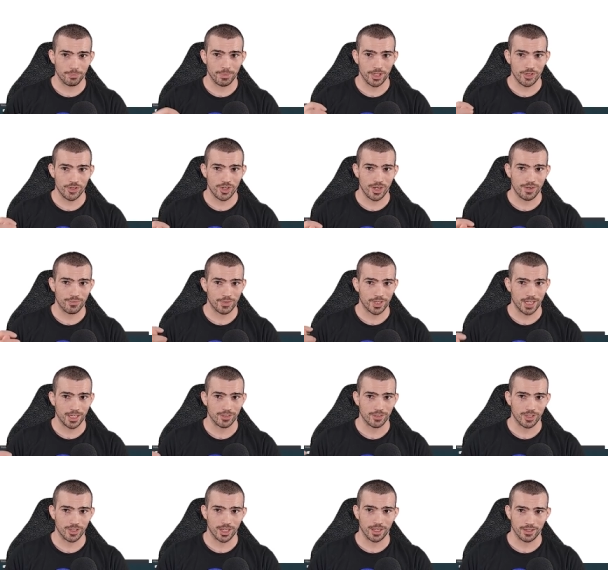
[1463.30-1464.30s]

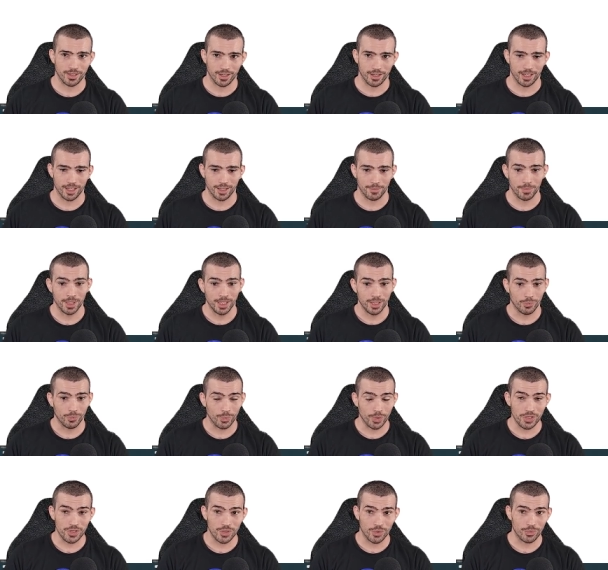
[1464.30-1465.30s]
bjjfanatics.com.
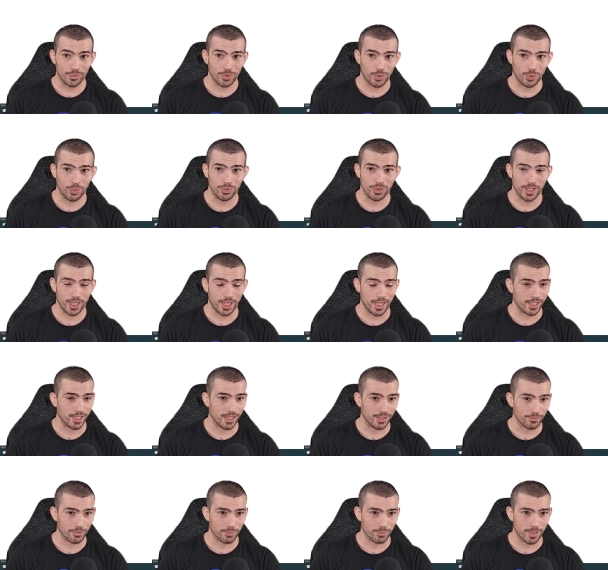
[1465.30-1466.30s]
We don't hold
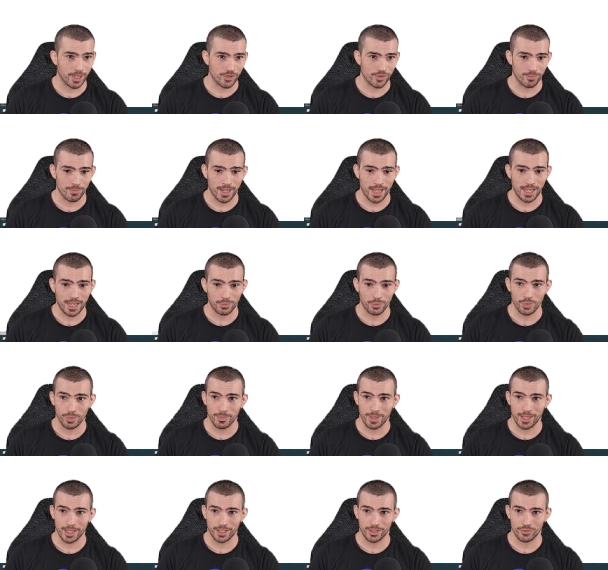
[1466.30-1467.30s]
any information back when we
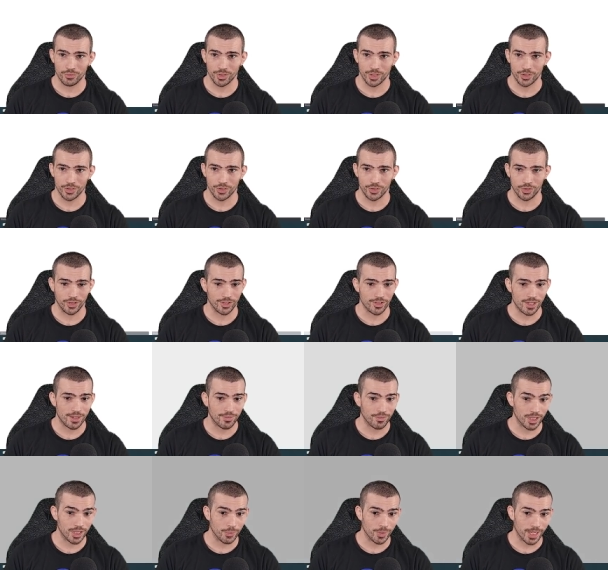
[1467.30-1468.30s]
make an instructional. It's
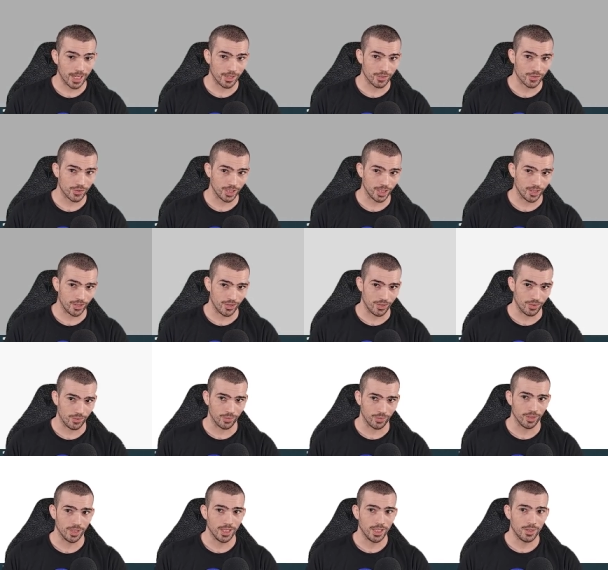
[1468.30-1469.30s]
everything we actually
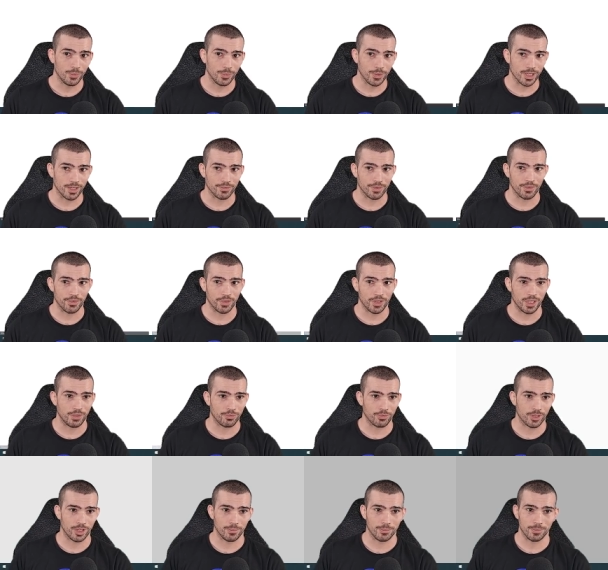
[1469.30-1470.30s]
do. We cover everything
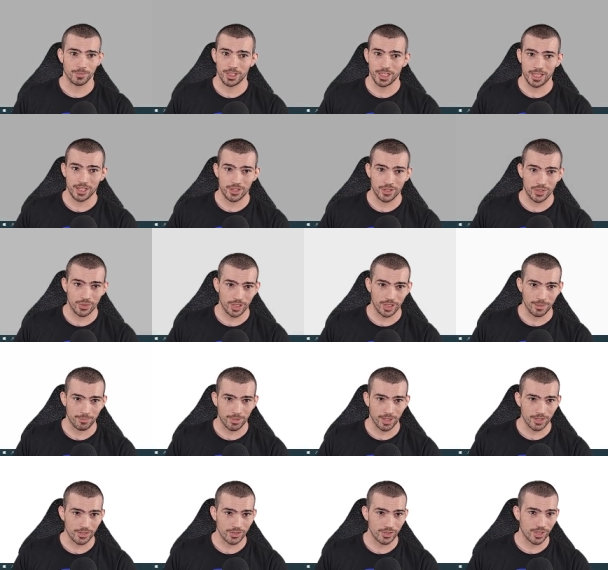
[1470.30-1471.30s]
from gi and no-gi
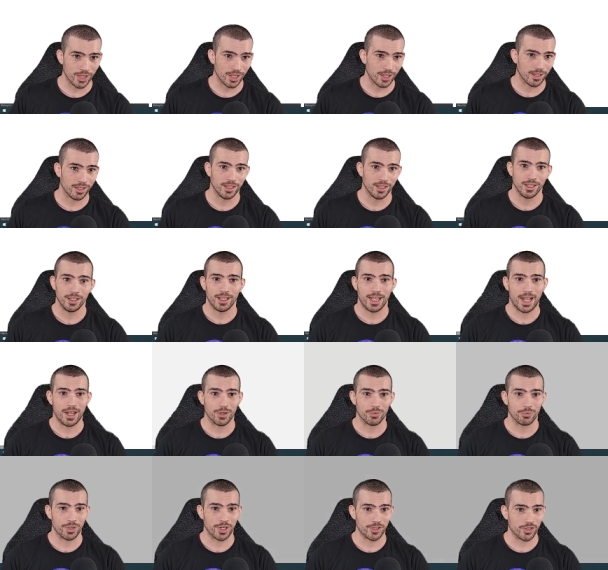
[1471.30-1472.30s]
buzzsaw, how
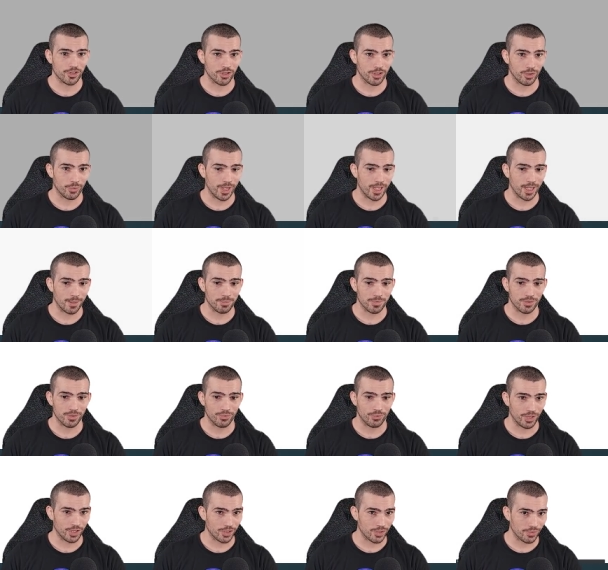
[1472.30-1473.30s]
to wrestle your way up to
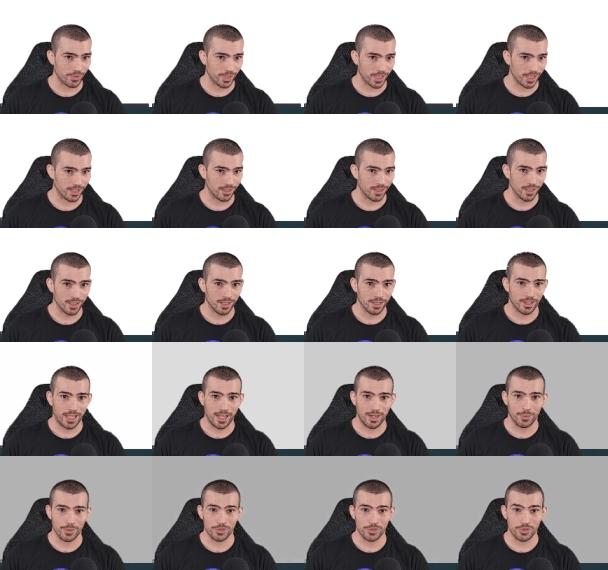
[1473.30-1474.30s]
victory,
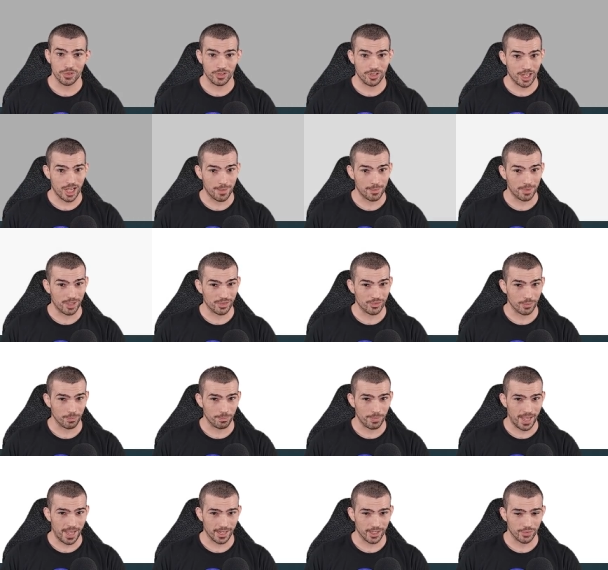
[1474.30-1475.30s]
how to assert dominance from
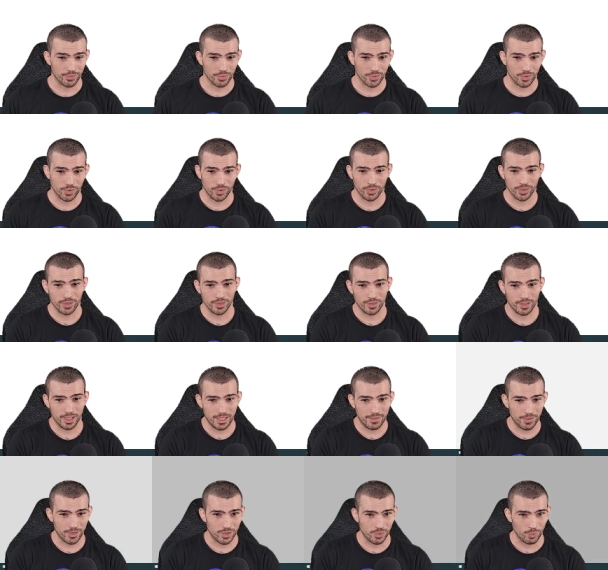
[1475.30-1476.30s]
back control,
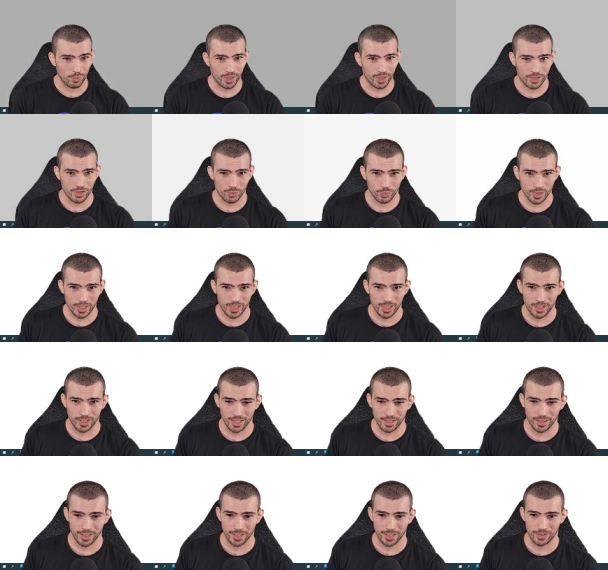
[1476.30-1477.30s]
even to what sweet
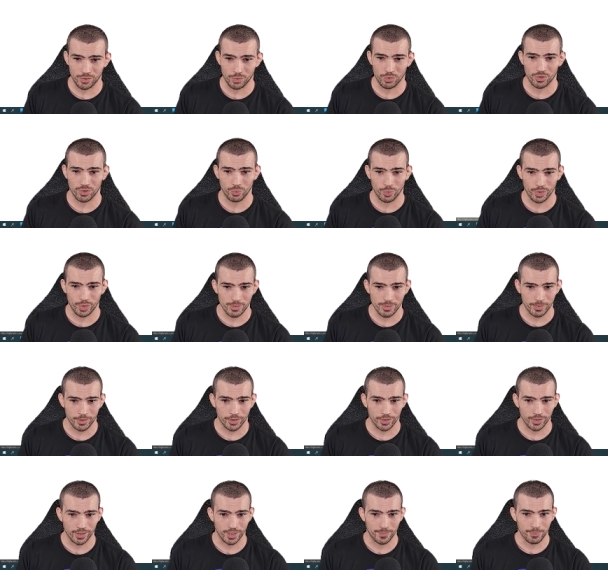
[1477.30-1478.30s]
nothings you should whisper